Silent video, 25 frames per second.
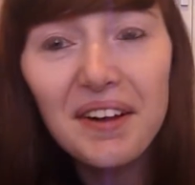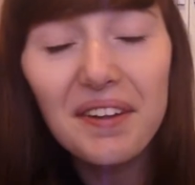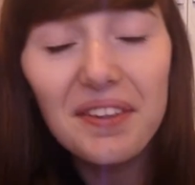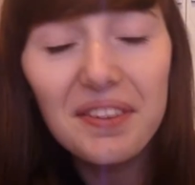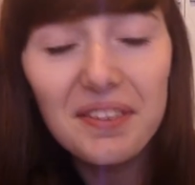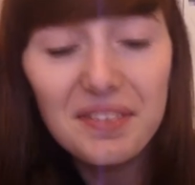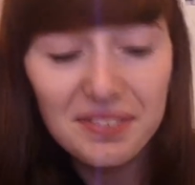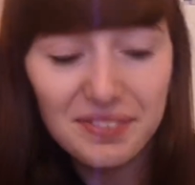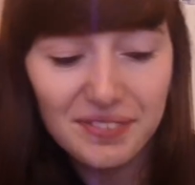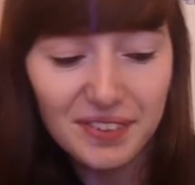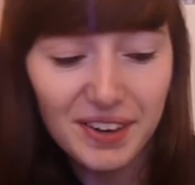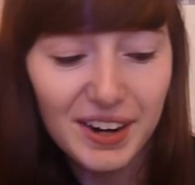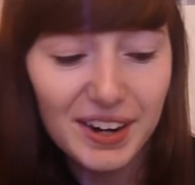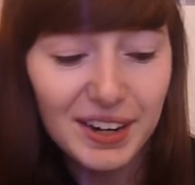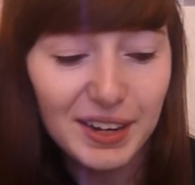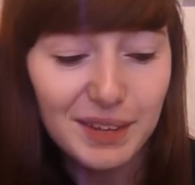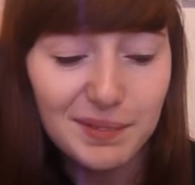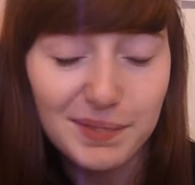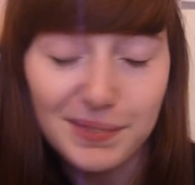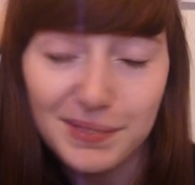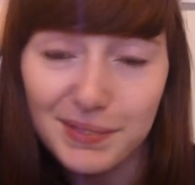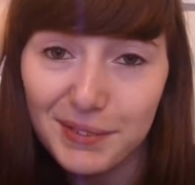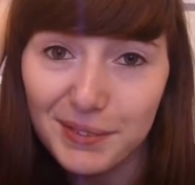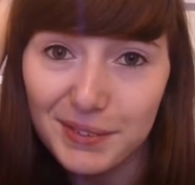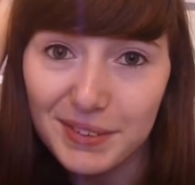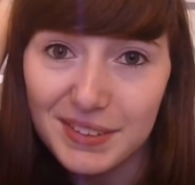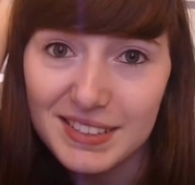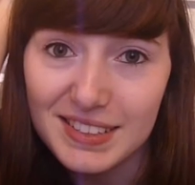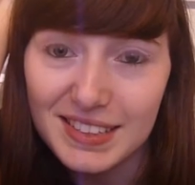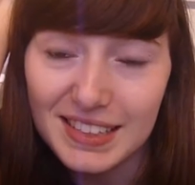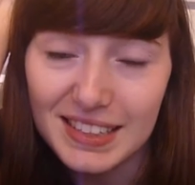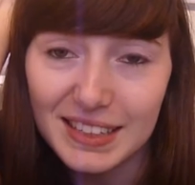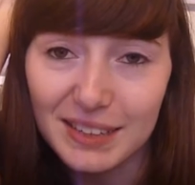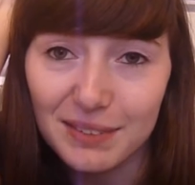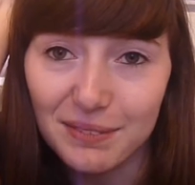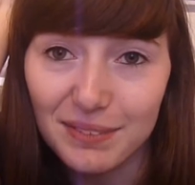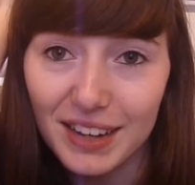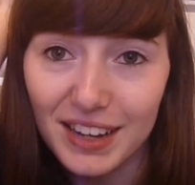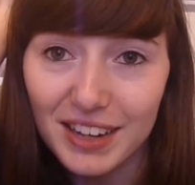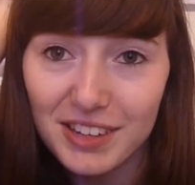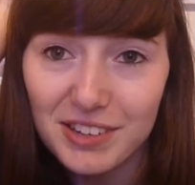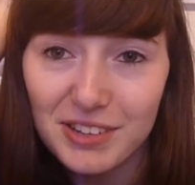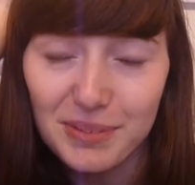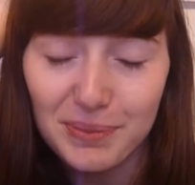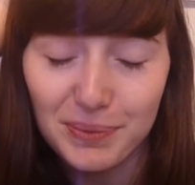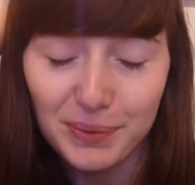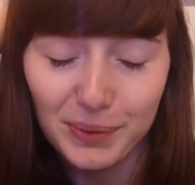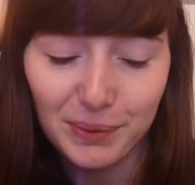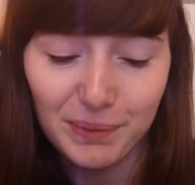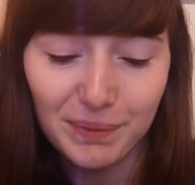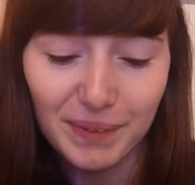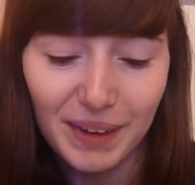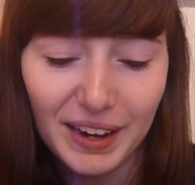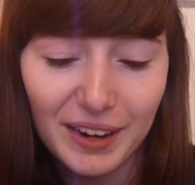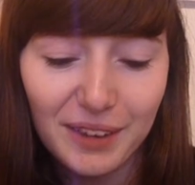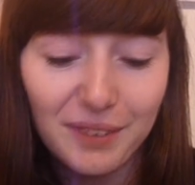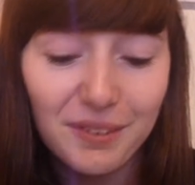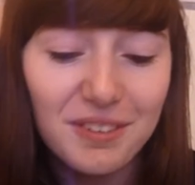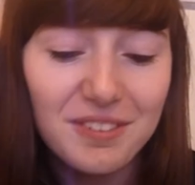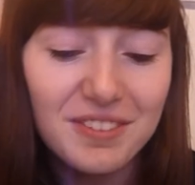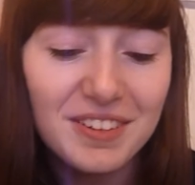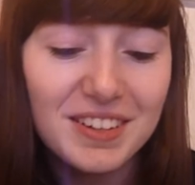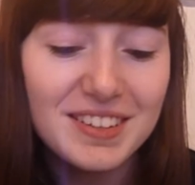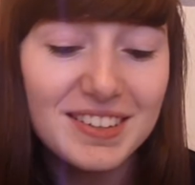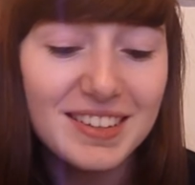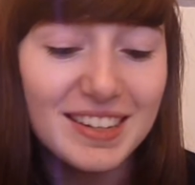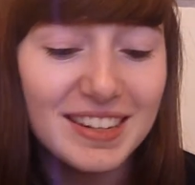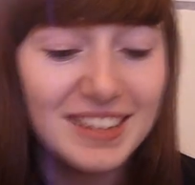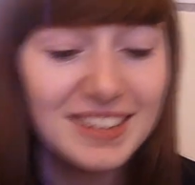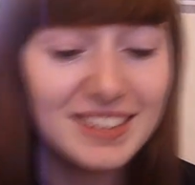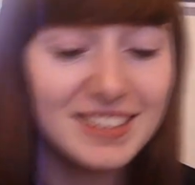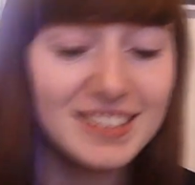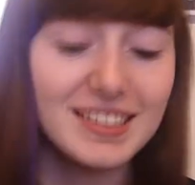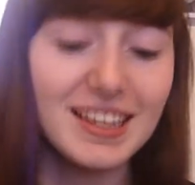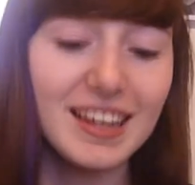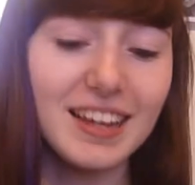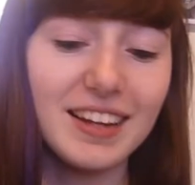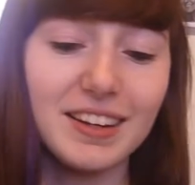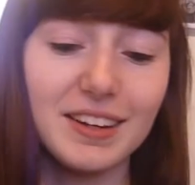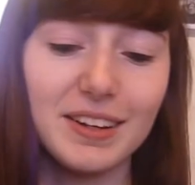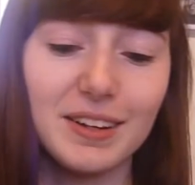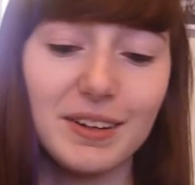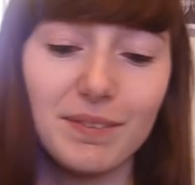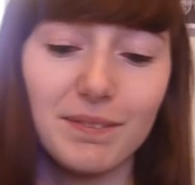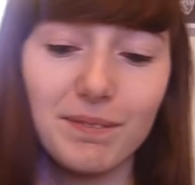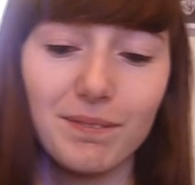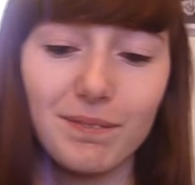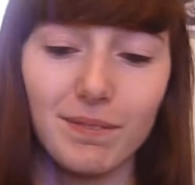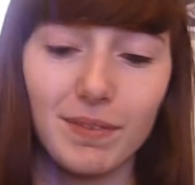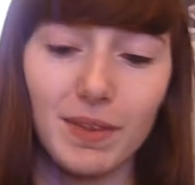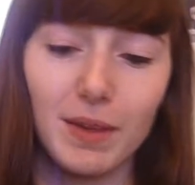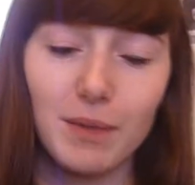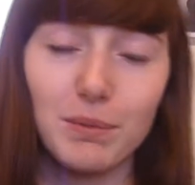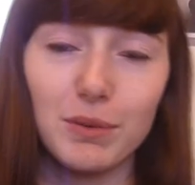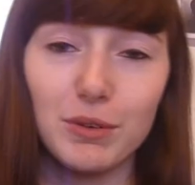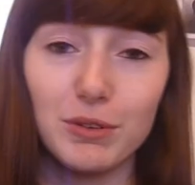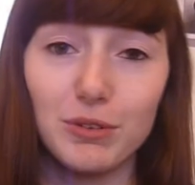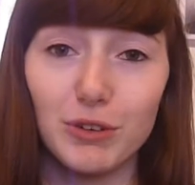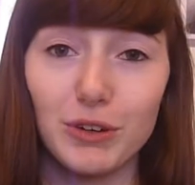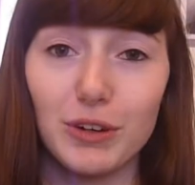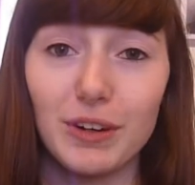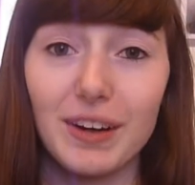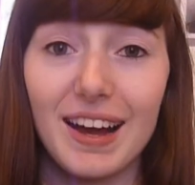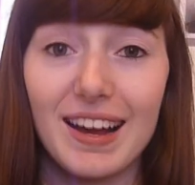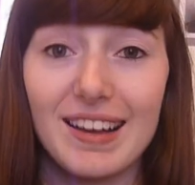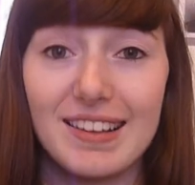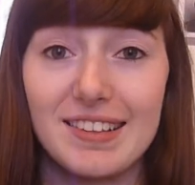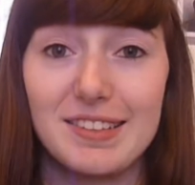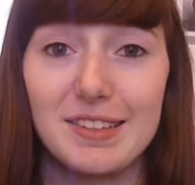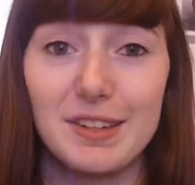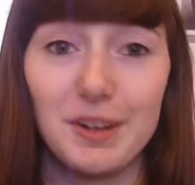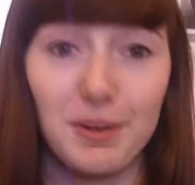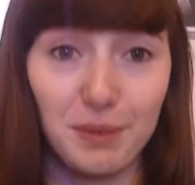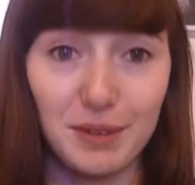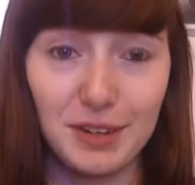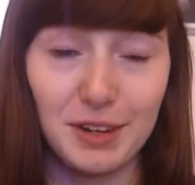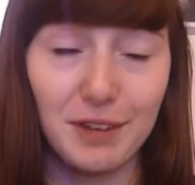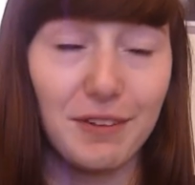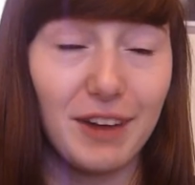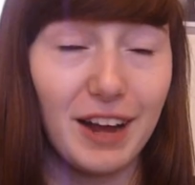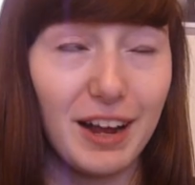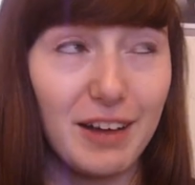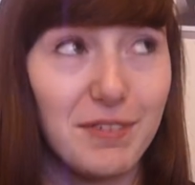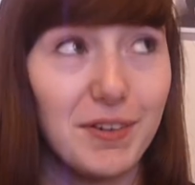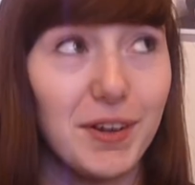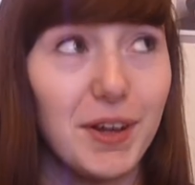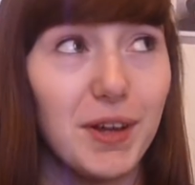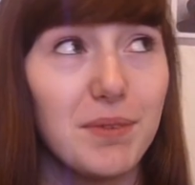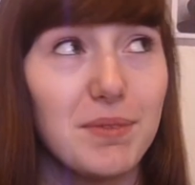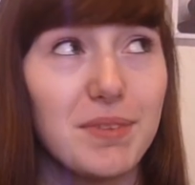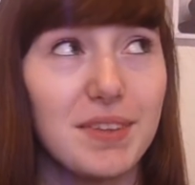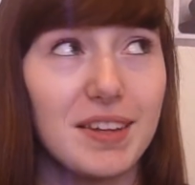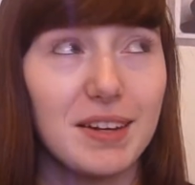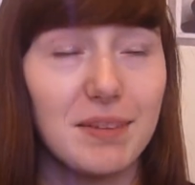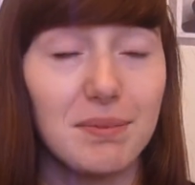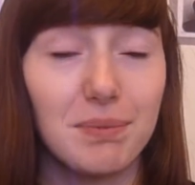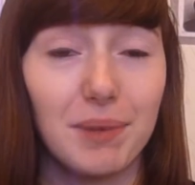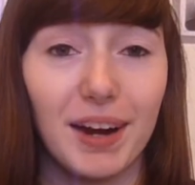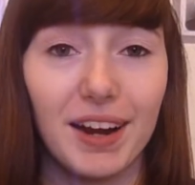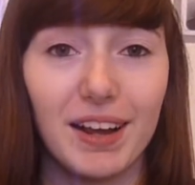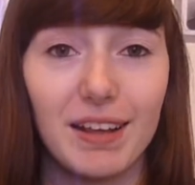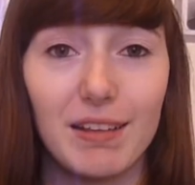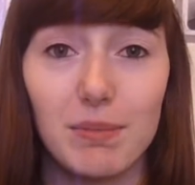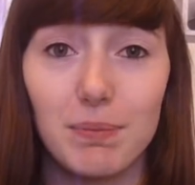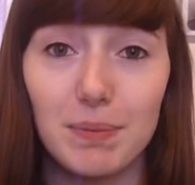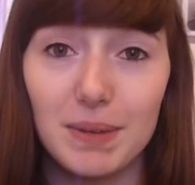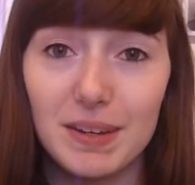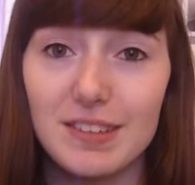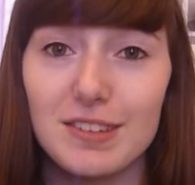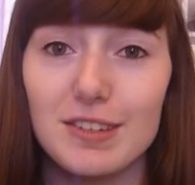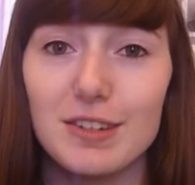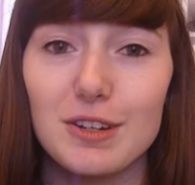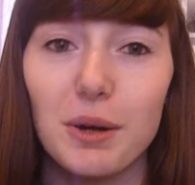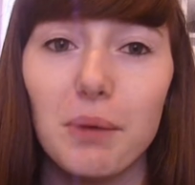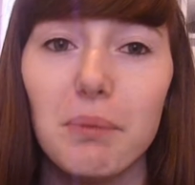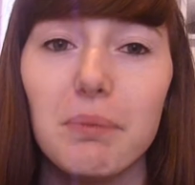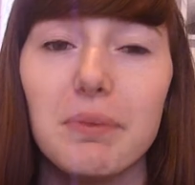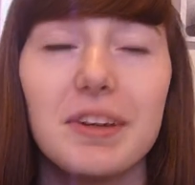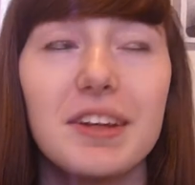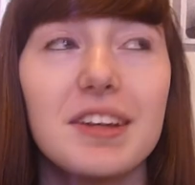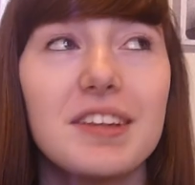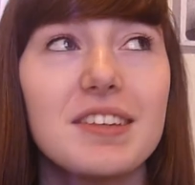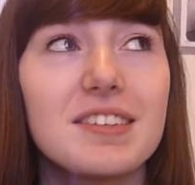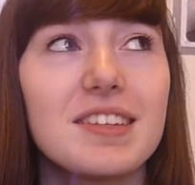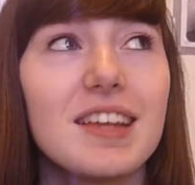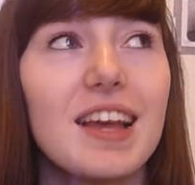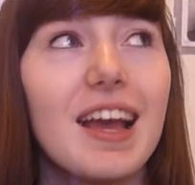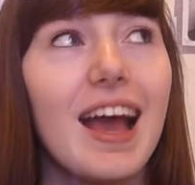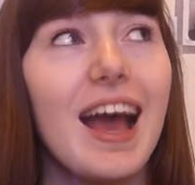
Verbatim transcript: on the Friday before we seen him, we actually brought a banner with us and it said, um, before you ask, no, we don't have homes. And in brackets, please adopt us.